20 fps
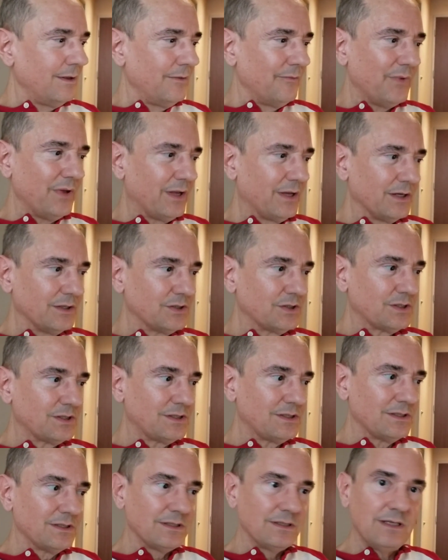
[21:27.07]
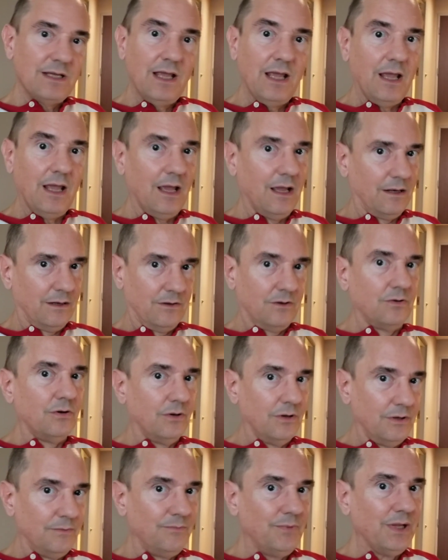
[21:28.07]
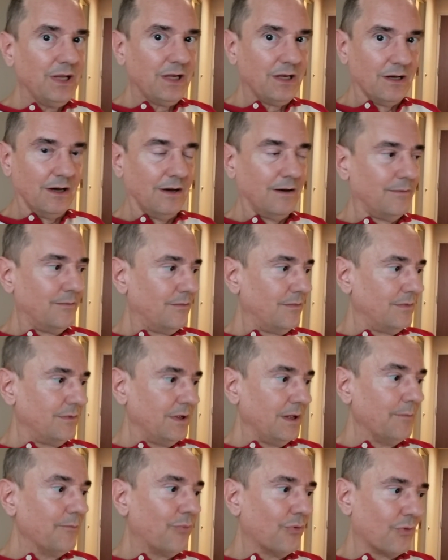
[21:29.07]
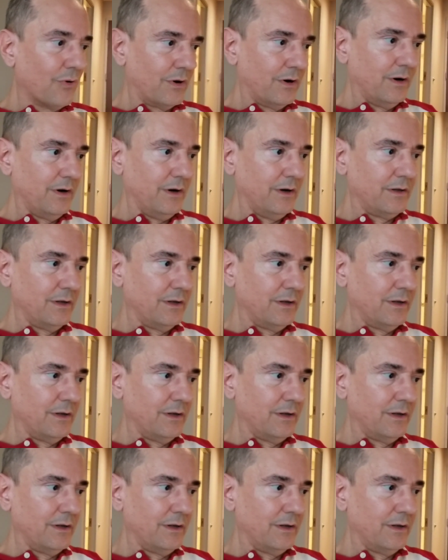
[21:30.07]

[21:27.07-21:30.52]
because it could become important.